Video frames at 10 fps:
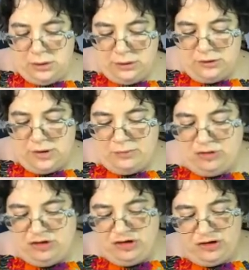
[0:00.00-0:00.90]
So I'm
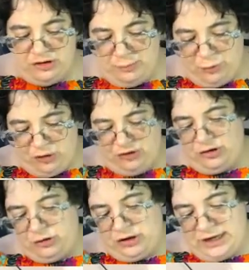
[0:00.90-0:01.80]
just
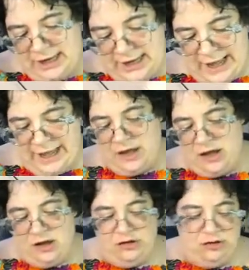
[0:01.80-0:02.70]
pushing on the clay,
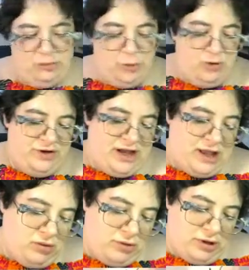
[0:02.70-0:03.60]
smoothing
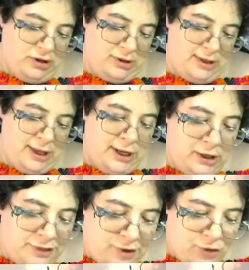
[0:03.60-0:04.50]
out
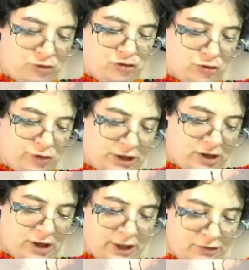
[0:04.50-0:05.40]
any of those join
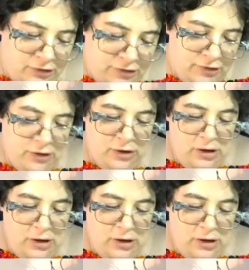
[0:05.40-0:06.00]
lines